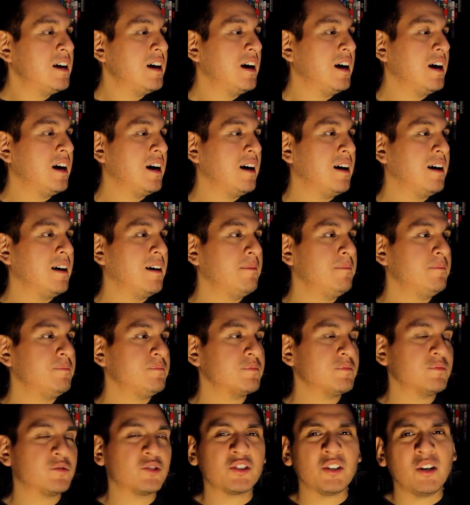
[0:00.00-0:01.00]

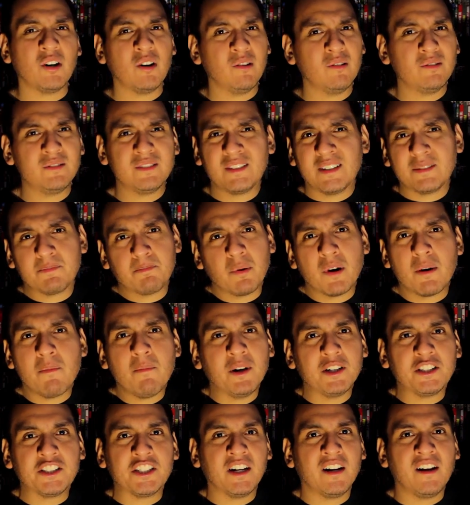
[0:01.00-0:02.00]
So that's pretty
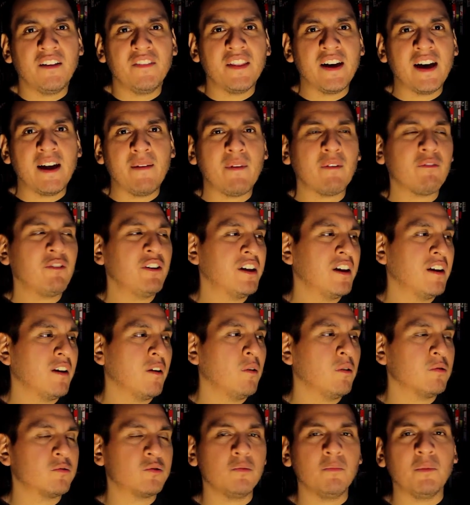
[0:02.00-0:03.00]
much it on that. I'm not really gonna
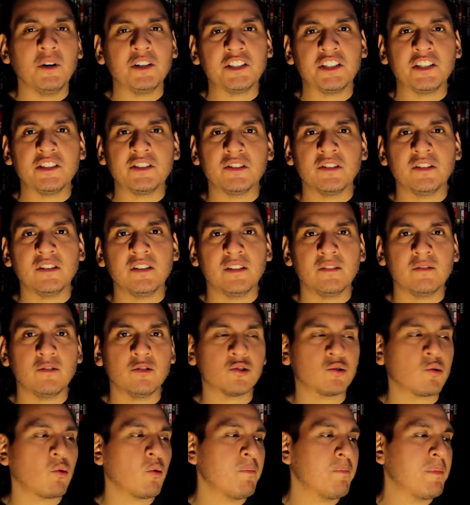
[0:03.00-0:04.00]
go too much into
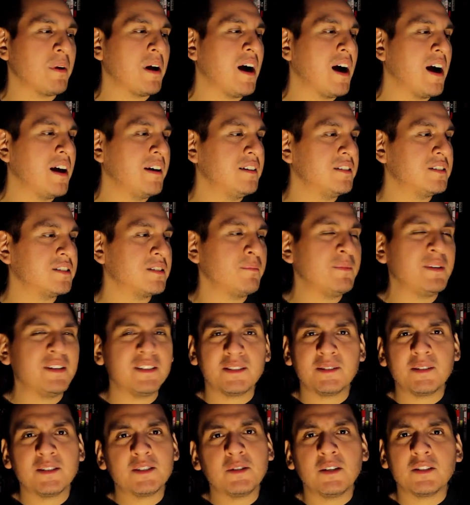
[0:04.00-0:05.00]
the story behind this. I mean,
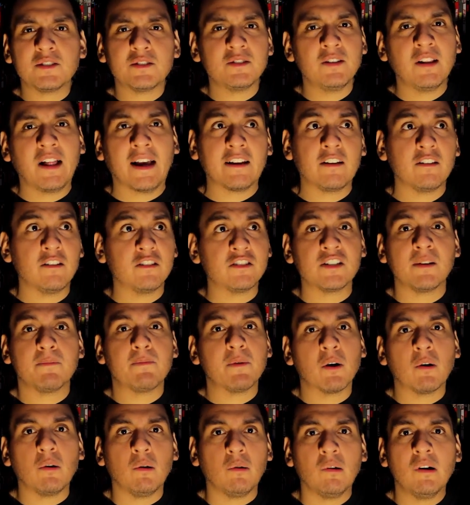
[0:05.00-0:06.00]
it's just like a
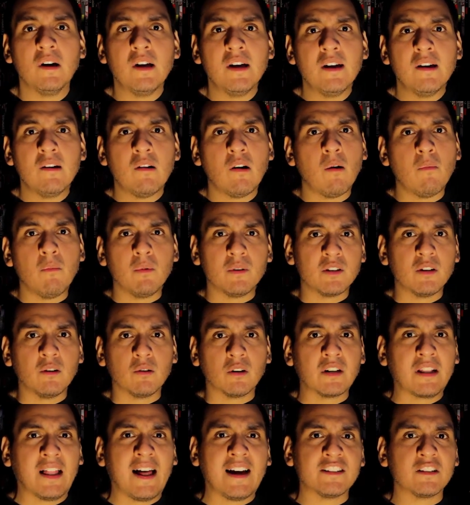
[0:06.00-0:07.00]
typical, you
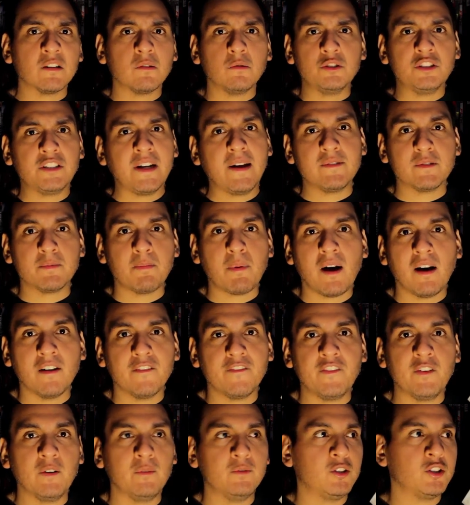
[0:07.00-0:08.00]
know, classical James
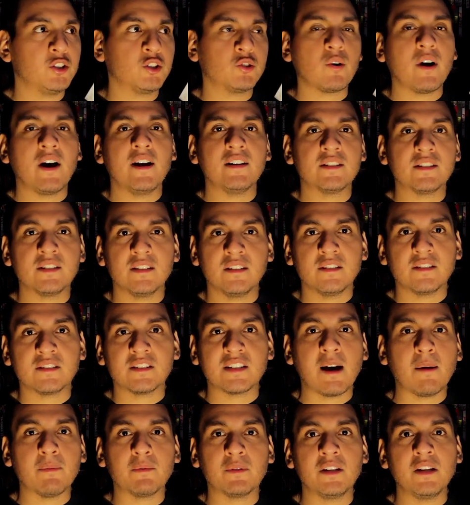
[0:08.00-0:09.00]
Bond film, just trying to
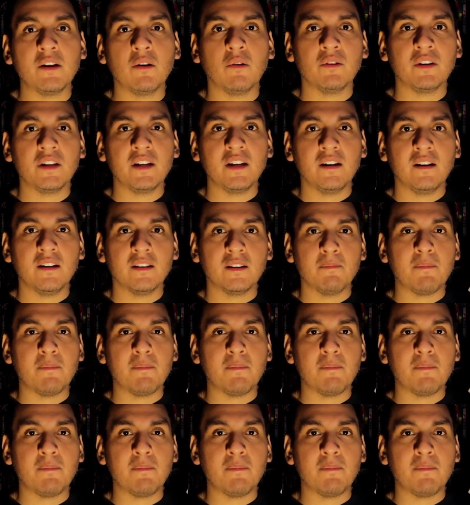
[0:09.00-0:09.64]
stop, you know, the